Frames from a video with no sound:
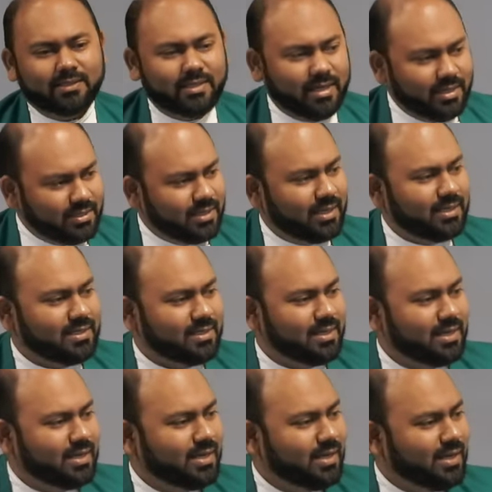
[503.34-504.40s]
Jesus
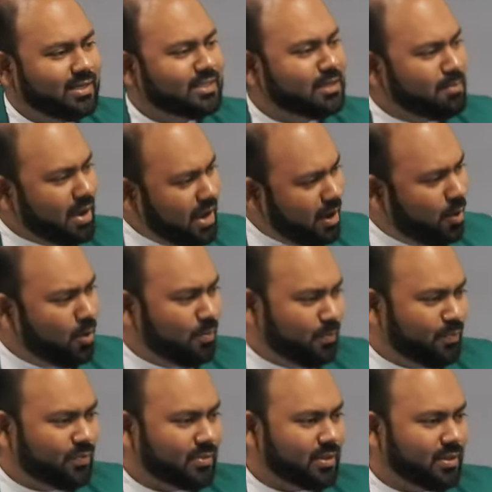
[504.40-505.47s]
is in my home.
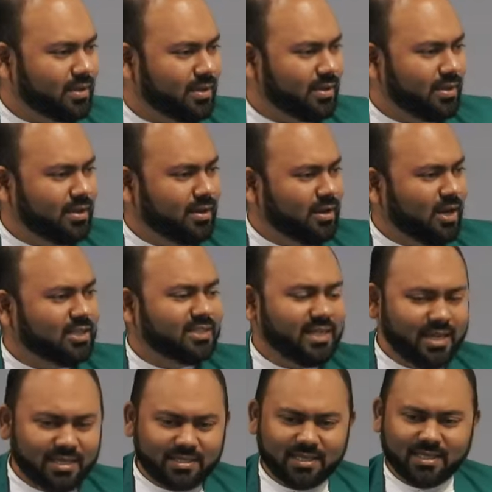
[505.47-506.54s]

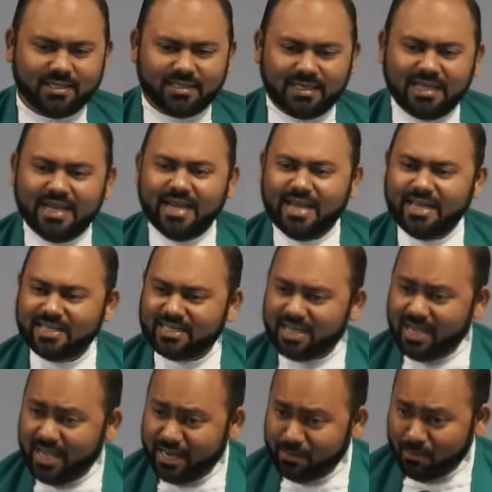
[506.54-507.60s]
Jesus is
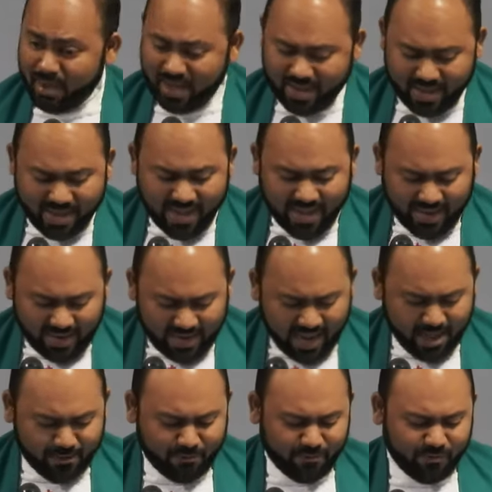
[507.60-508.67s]
in my
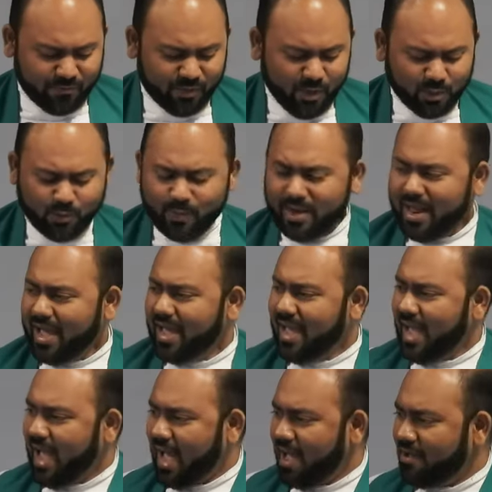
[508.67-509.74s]
life. So when I
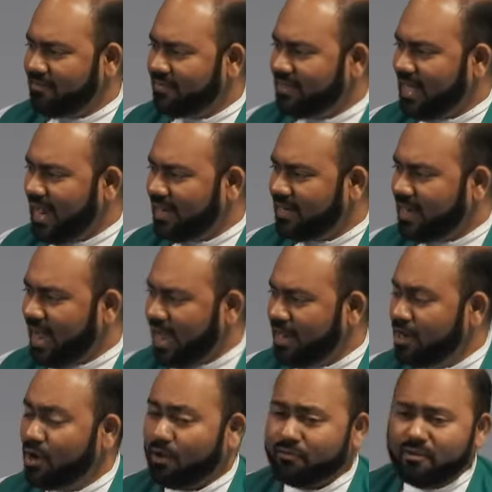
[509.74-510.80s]
have that
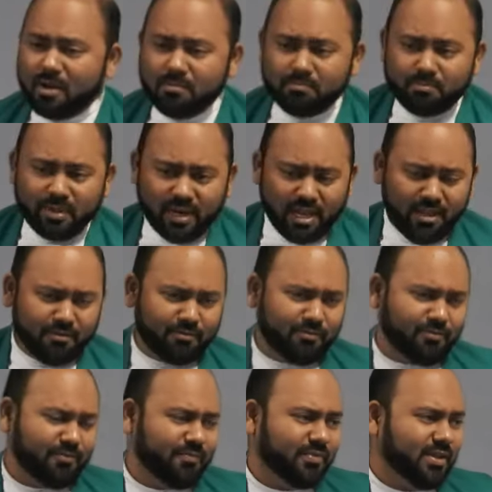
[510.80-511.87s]
kind of belief,